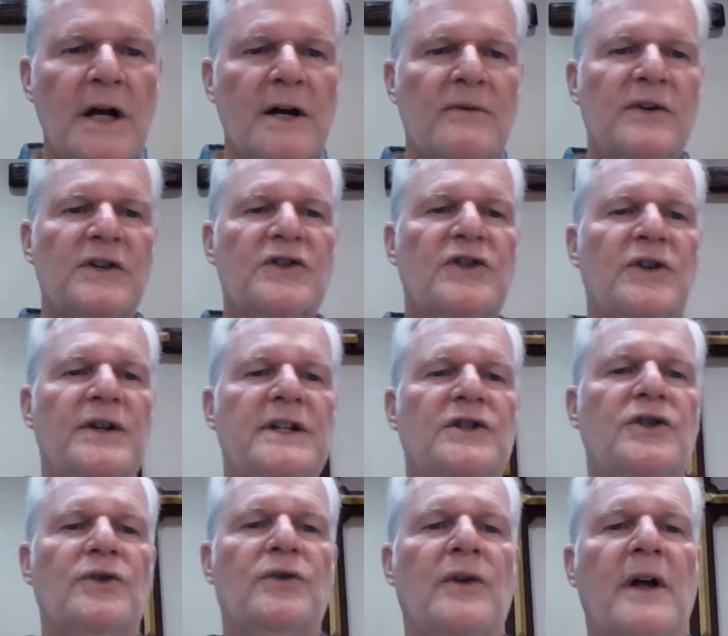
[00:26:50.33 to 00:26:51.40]
Verse
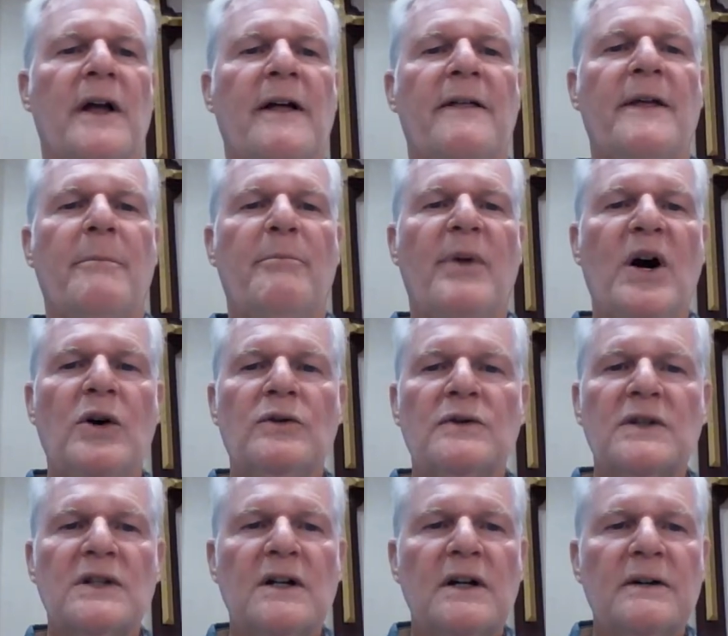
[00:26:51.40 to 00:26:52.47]
32 The
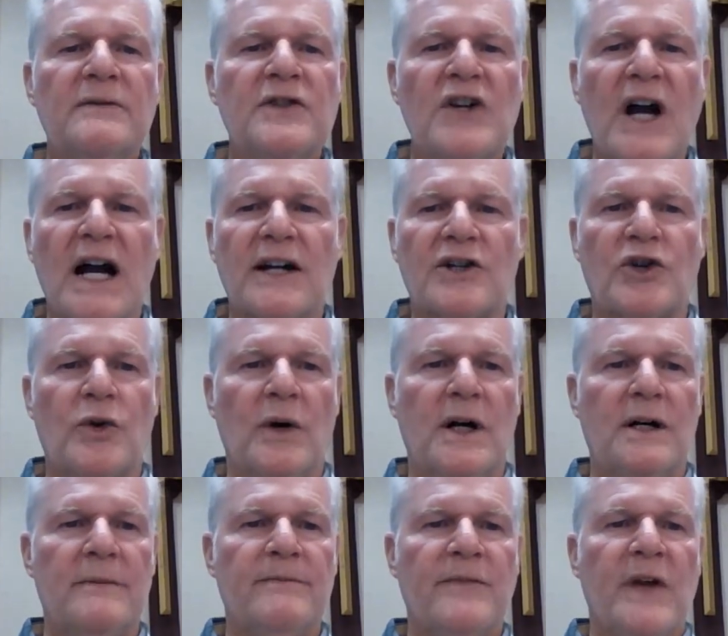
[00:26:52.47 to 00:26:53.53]
bones of
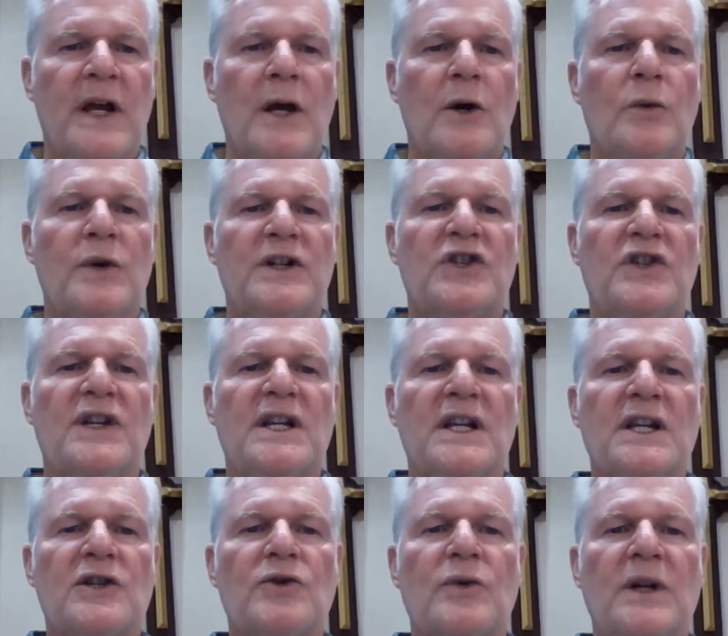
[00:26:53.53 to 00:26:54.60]
Joshua, which the
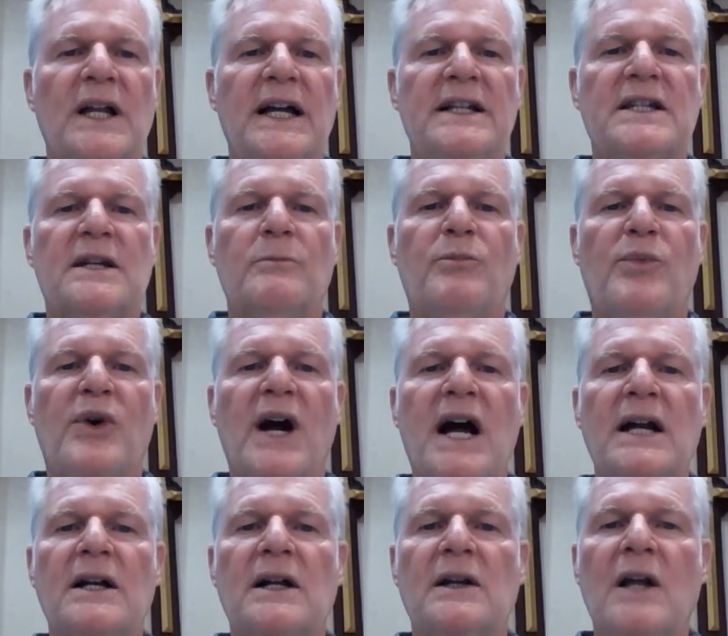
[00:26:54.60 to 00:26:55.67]
Israelites had
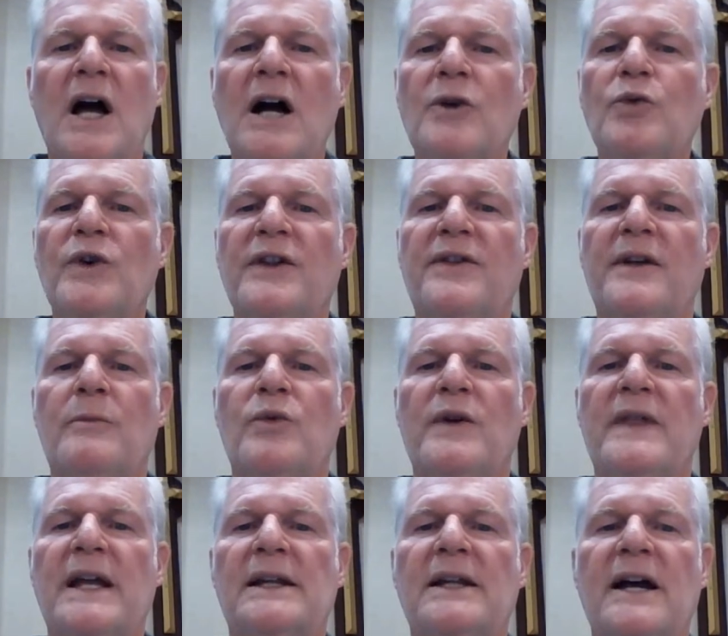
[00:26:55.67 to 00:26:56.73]
brought along with them when
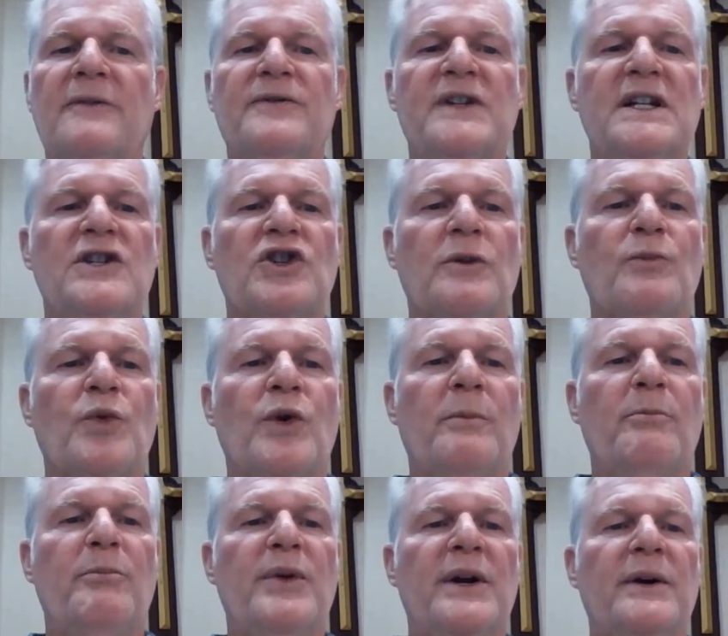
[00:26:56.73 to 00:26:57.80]
they left Egypt, were
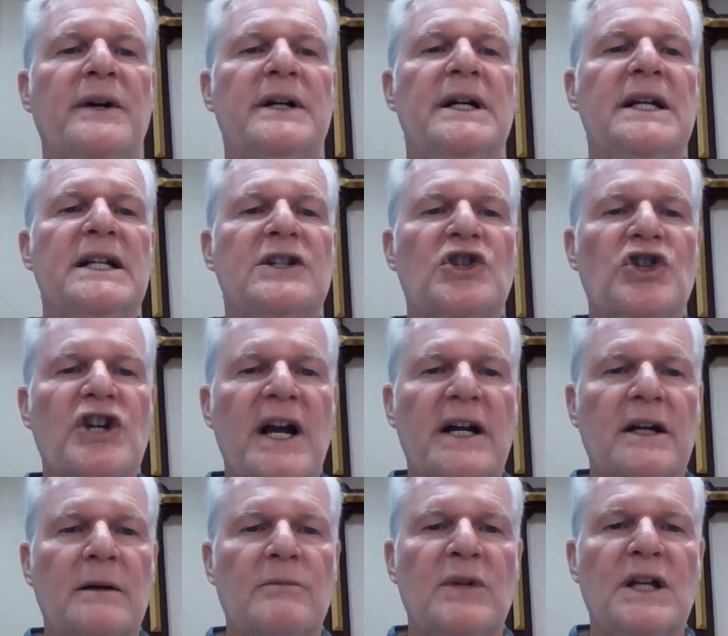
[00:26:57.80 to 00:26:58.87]
buried at
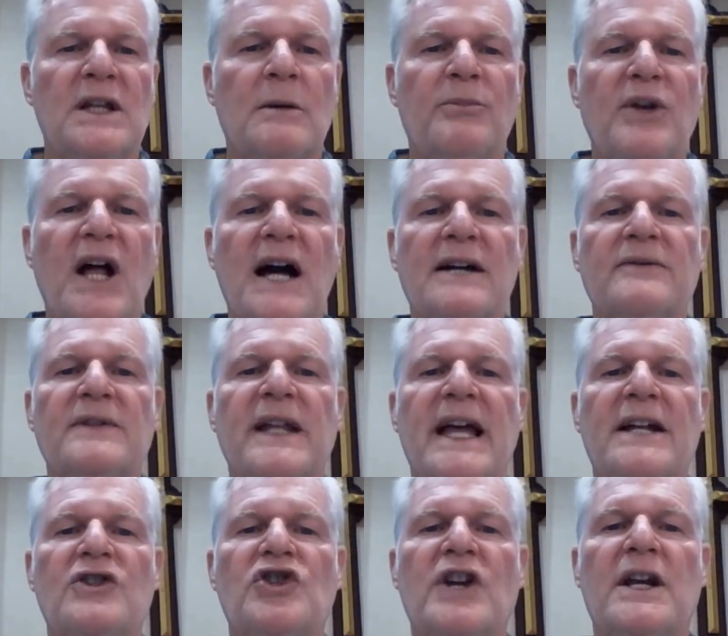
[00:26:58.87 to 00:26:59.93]
Shechem in the plot of
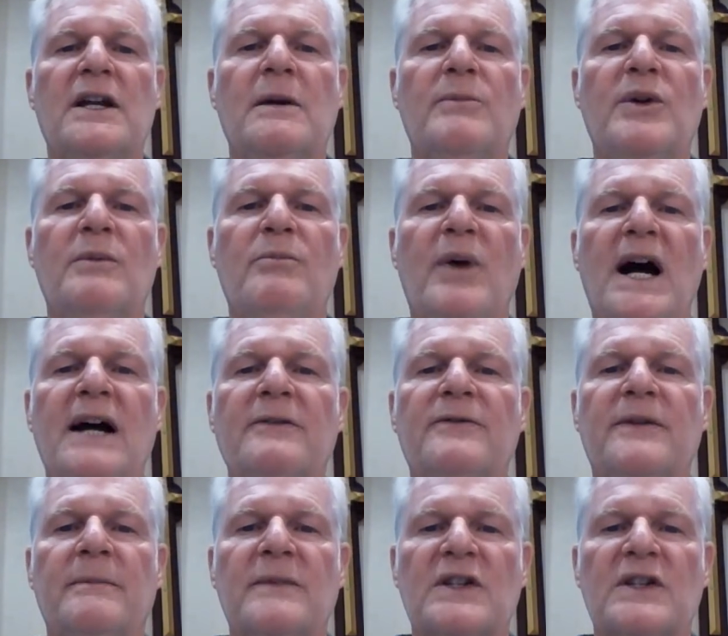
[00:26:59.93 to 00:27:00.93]
land Jacob had bought from the